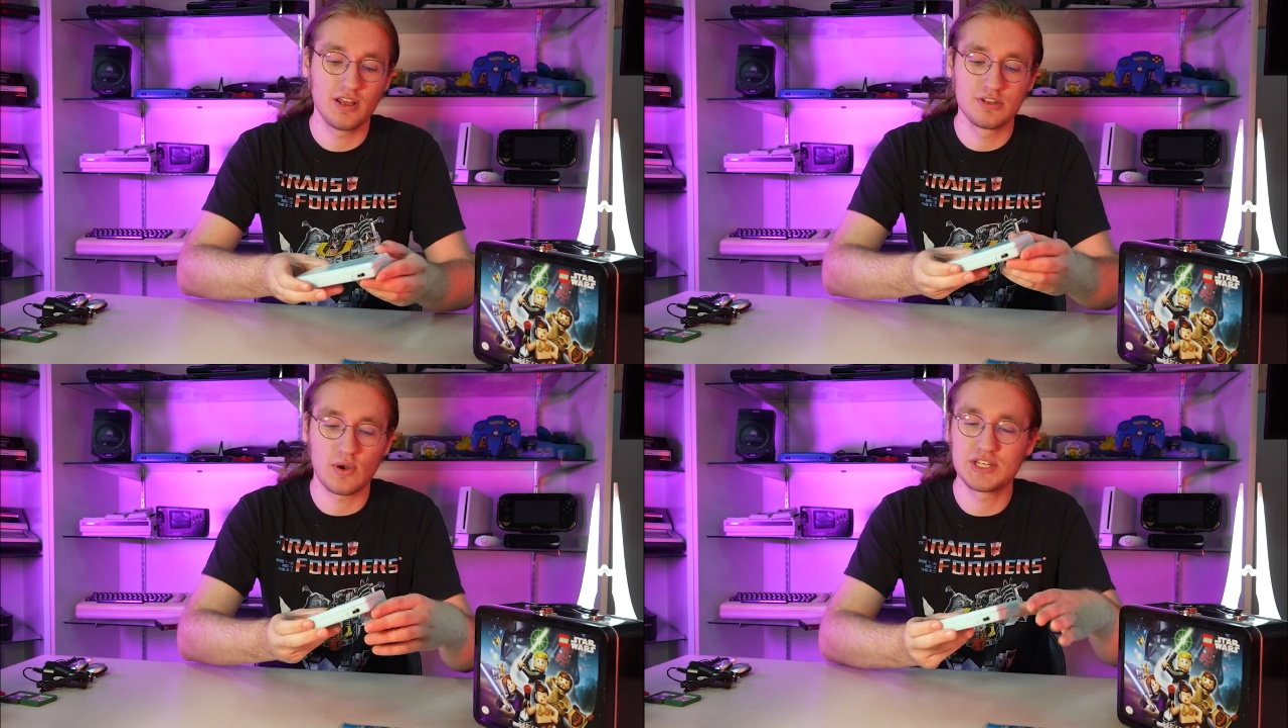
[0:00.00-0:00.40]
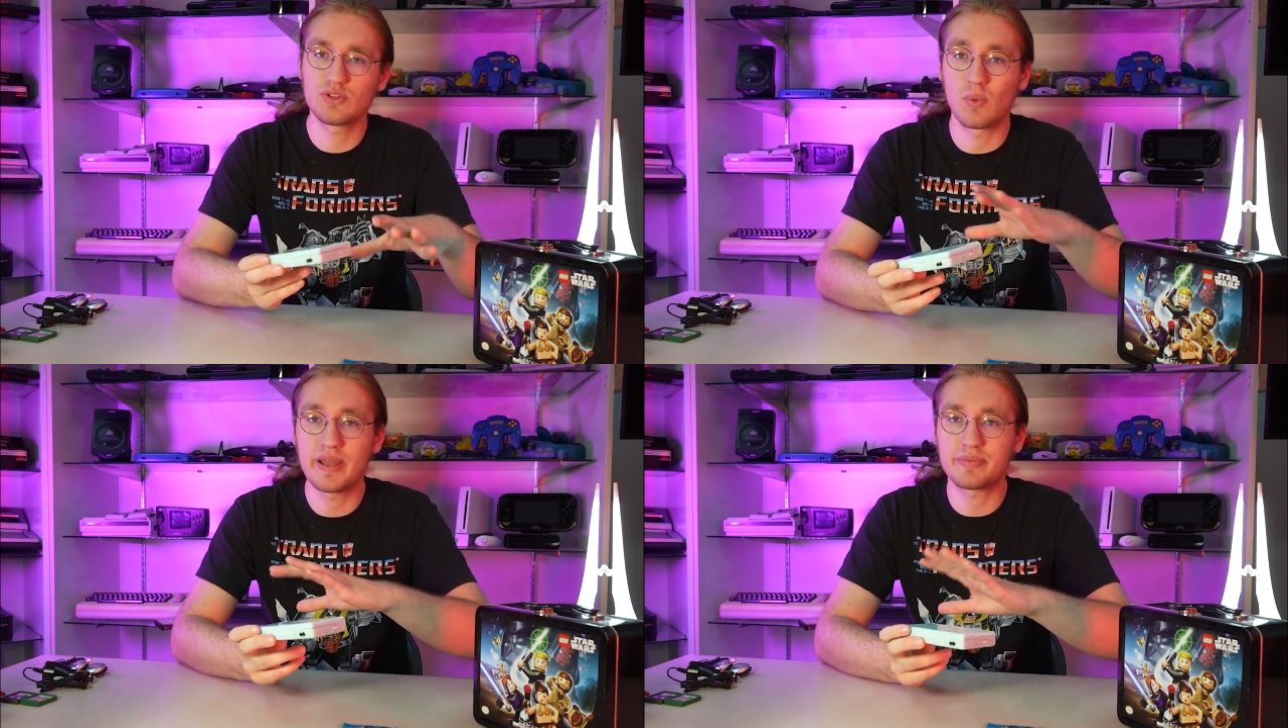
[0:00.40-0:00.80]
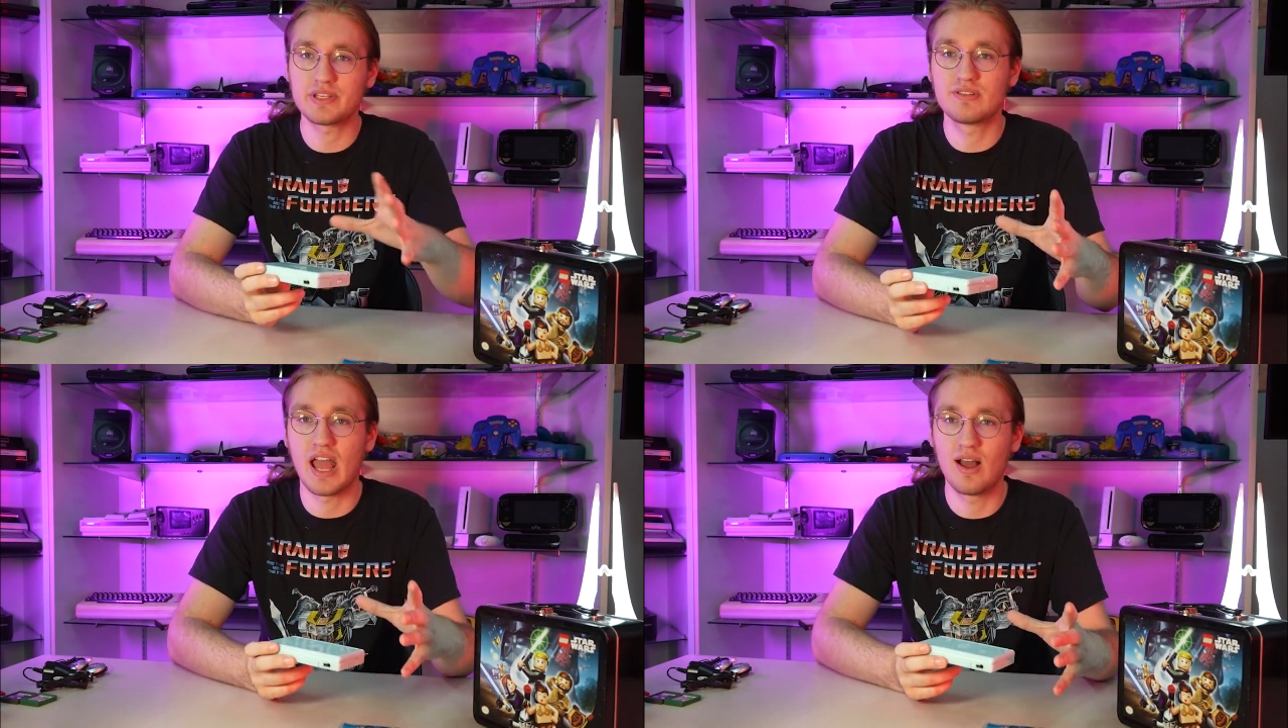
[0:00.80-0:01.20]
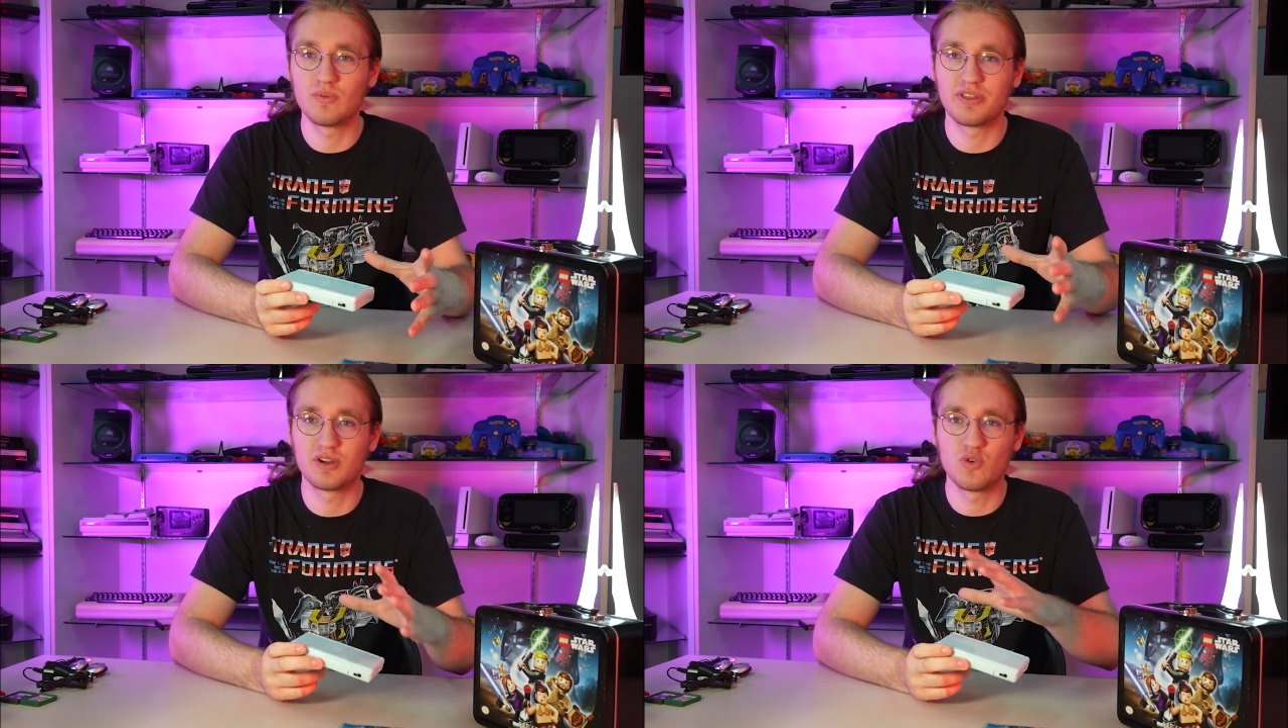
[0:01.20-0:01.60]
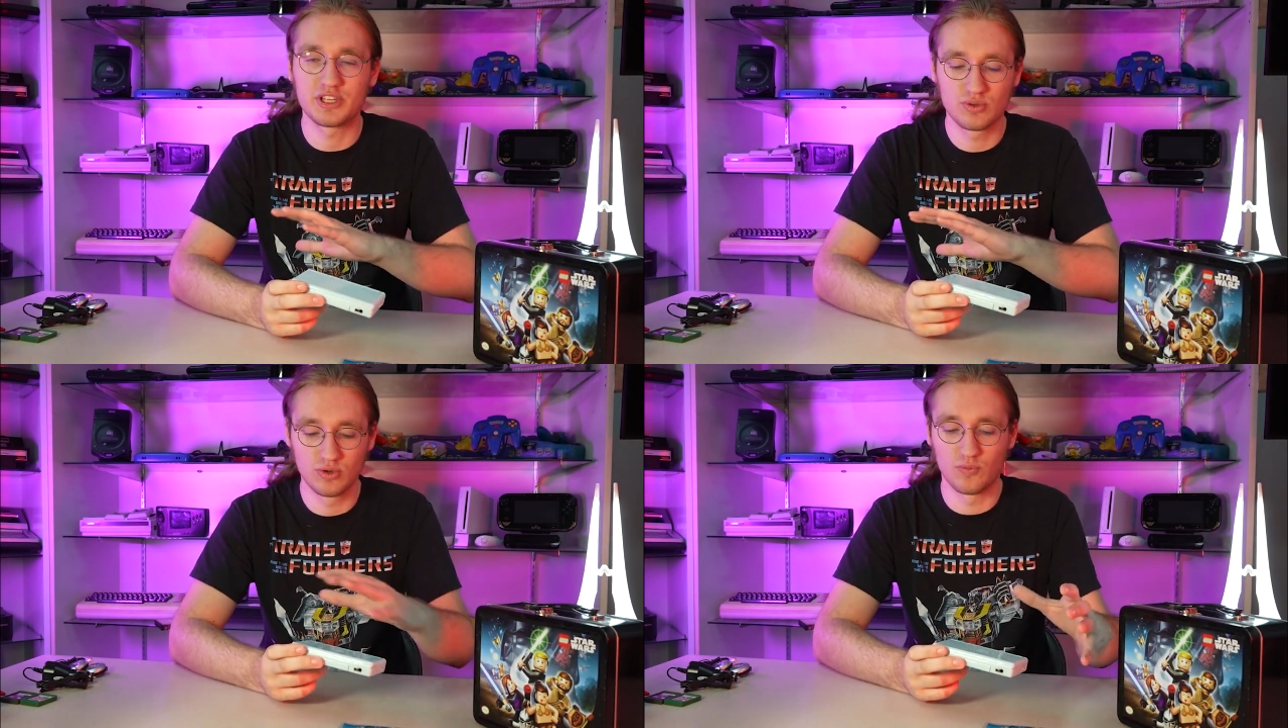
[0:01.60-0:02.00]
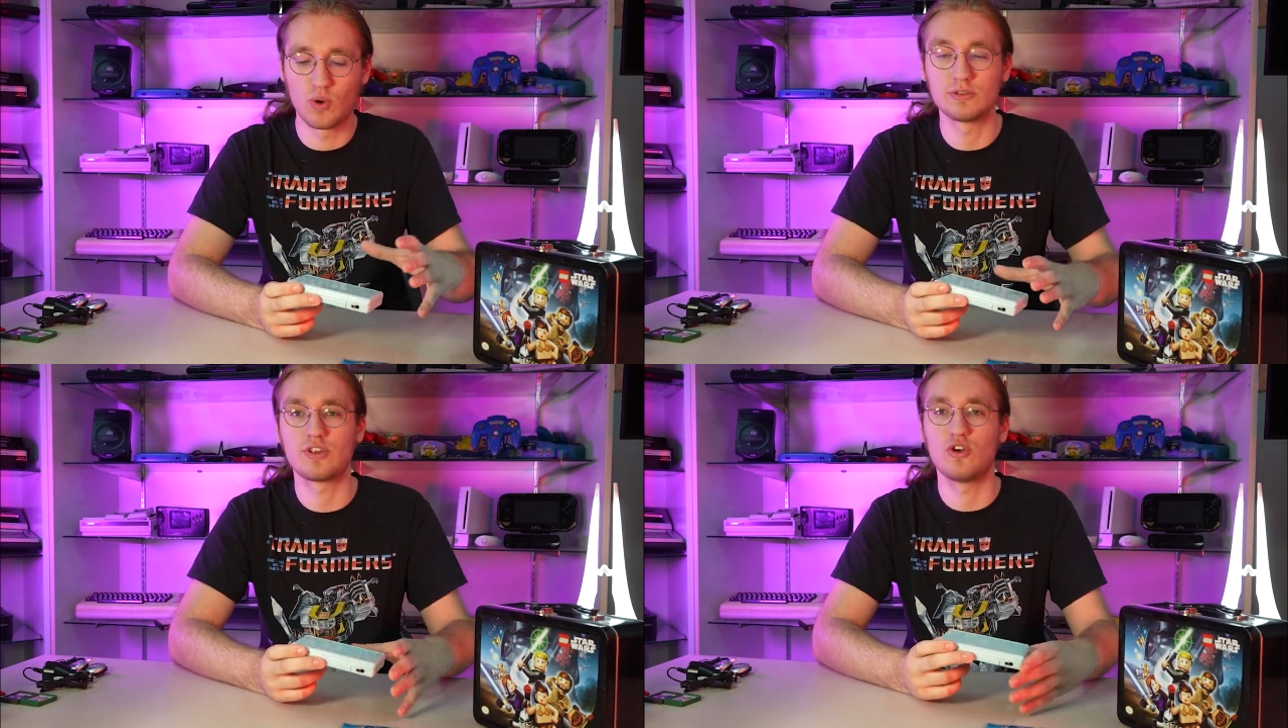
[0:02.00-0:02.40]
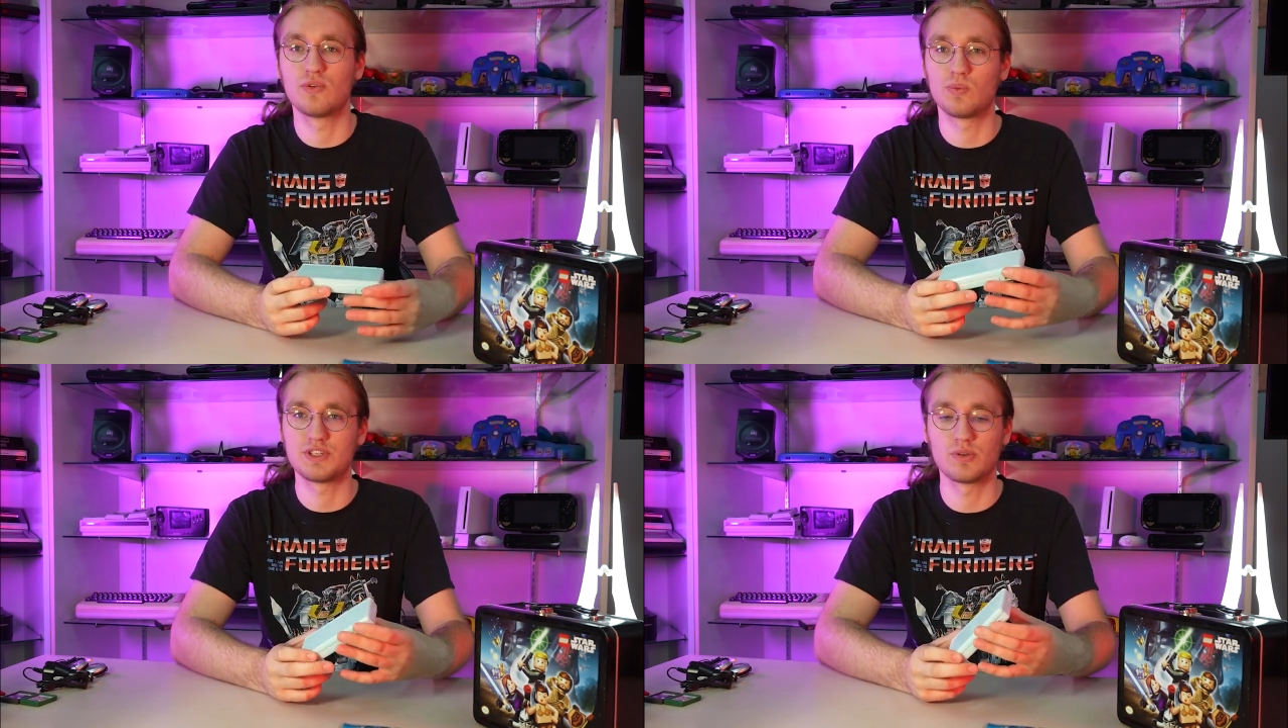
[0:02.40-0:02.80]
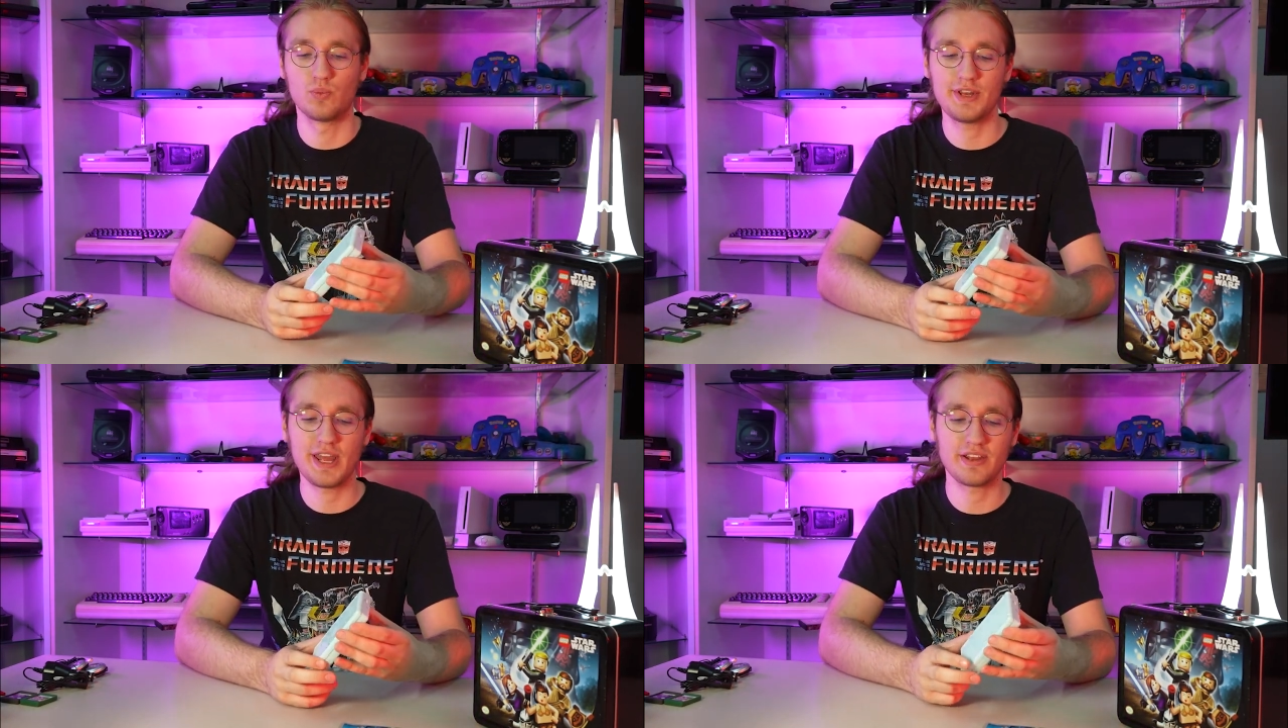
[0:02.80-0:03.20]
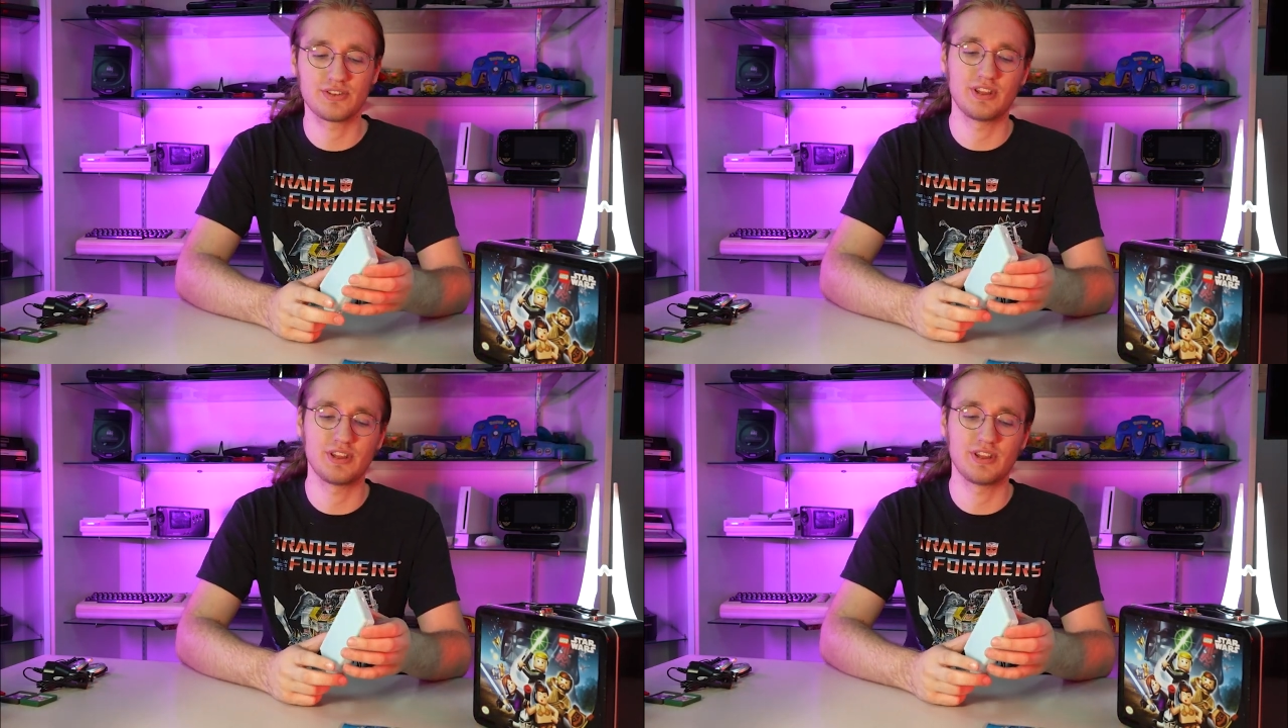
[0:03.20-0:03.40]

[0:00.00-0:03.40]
So I just wiped this down with a quick sort of once over with some Windex,